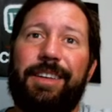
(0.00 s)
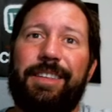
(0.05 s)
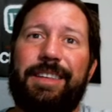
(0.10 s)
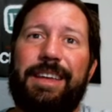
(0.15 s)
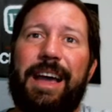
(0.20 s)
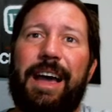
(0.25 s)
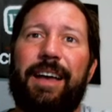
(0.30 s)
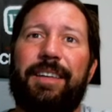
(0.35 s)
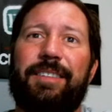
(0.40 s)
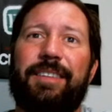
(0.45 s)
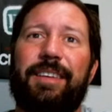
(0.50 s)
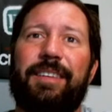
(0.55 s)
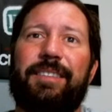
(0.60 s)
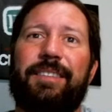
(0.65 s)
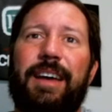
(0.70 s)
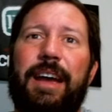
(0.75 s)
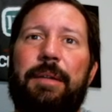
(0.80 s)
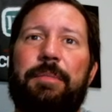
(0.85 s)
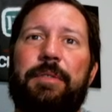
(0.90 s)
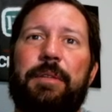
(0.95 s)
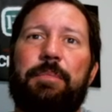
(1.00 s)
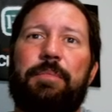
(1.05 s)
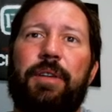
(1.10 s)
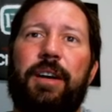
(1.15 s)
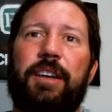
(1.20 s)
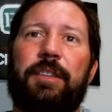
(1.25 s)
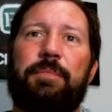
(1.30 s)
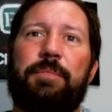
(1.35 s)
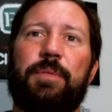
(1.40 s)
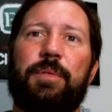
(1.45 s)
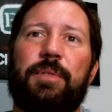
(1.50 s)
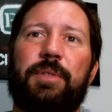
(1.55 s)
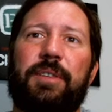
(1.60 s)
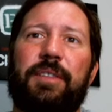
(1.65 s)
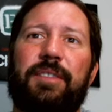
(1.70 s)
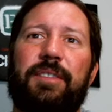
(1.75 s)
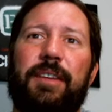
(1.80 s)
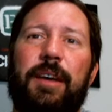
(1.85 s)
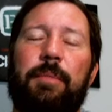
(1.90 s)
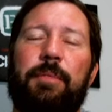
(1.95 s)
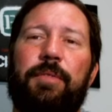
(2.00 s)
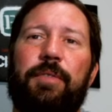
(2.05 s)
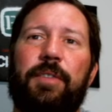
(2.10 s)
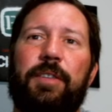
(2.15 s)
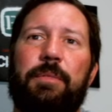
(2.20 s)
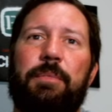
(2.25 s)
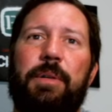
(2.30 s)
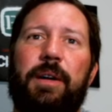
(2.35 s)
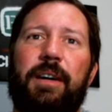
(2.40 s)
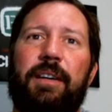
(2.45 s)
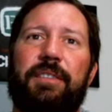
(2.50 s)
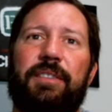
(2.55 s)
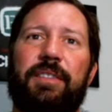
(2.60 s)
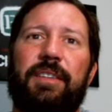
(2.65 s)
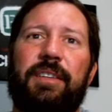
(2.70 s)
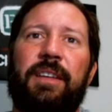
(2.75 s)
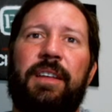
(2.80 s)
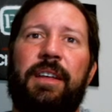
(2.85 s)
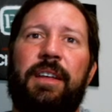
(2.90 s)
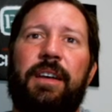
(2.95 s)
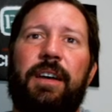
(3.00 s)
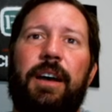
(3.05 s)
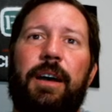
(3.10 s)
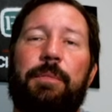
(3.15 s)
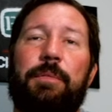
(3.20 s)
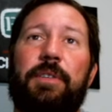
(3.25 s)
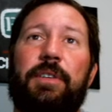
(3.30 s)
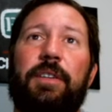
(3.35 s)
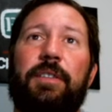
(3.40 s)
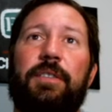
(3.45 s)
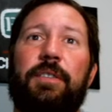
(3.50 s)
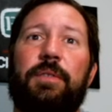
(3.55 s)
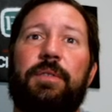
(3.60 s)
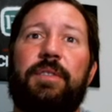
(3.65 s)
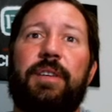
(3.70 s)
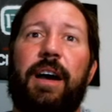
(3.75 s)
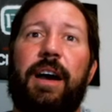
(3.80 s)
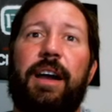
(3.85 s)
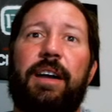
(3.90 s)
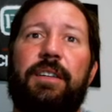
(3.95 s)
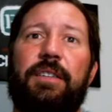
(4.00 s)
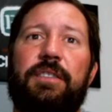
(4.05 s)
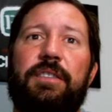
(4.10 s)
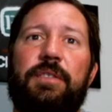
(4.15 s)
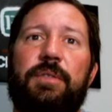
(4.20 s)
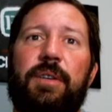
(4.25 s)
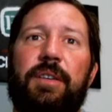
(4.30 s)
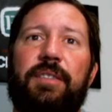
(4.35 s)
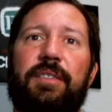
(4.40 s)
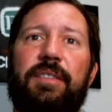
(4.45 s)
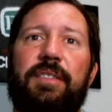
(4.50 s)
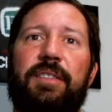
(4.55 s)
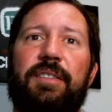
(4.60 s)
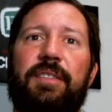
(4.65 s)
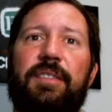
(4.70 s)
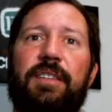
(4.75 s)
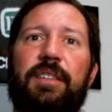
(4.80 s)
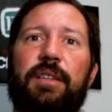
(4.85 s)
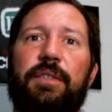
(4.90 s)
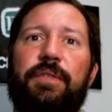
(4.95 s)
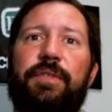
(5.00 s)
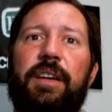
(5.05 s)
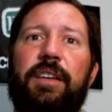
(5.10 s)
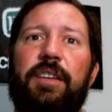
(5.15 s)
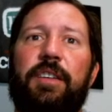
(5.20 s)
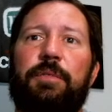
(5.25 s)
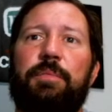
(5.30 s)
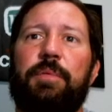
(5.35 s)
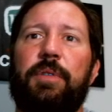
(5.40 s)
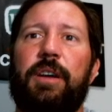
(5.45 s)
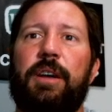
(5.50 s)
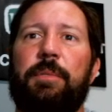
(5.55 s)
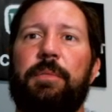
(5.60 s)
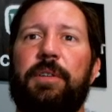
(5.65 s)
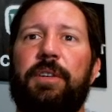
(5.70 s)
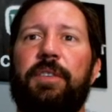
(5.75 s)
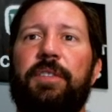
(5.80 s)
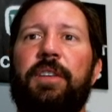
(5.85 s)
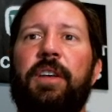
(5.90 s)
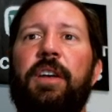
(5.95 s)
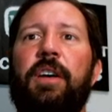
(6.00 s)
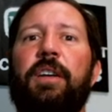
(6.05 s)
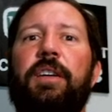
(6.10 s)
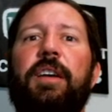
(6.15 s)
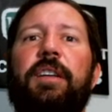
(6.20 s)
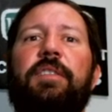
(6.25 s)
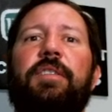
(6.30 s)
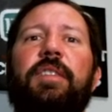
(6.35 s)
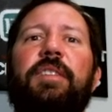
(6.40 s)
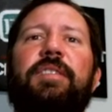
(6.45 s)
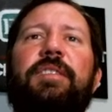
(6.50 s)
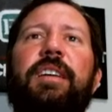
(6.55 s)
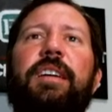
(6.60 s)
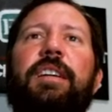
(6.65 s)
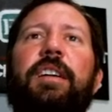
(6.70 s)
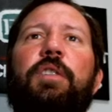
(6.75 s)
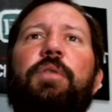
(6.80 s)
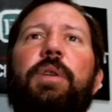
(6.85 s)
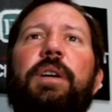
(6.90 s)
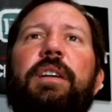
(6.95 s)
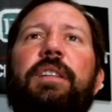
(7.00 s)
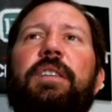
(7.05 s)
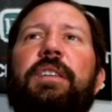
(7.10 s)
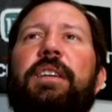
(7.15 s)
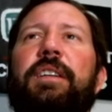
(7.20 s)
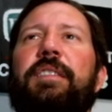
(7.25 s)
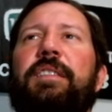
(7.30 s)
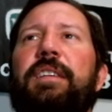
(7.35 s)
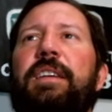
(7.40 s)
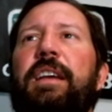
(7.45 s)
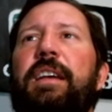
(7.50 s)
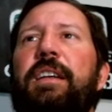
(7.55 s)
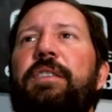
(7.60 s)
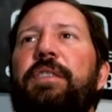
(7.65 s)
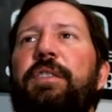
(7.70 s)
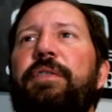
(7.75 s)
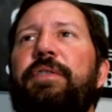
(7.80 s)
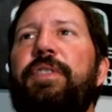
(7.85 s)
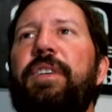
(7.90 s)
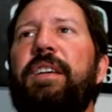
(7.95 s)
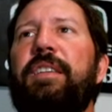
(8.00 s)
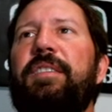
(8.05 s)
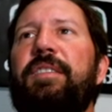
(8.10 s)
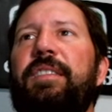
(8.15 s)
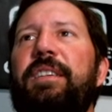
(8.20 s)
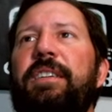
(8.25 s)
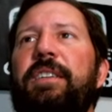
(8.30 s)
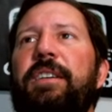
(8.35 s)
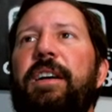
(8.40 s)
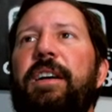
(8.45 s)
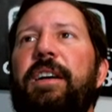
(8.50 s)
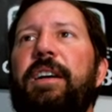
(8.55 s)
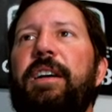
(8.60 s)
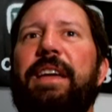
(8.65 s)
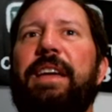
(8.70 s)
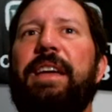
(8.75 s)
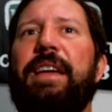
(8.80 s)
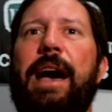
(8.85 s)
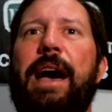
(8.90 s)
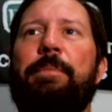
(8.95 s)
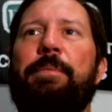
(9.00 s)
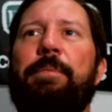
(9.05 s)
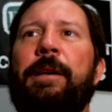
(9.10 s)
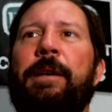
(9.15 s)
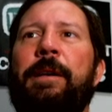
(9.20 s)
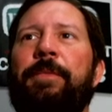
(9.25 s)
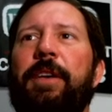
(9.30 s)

The asset type the prize pool accepts for deposit. You can do DAI or USDC or fairness parameters. Okay, so let's take a quick look at the interface here the app.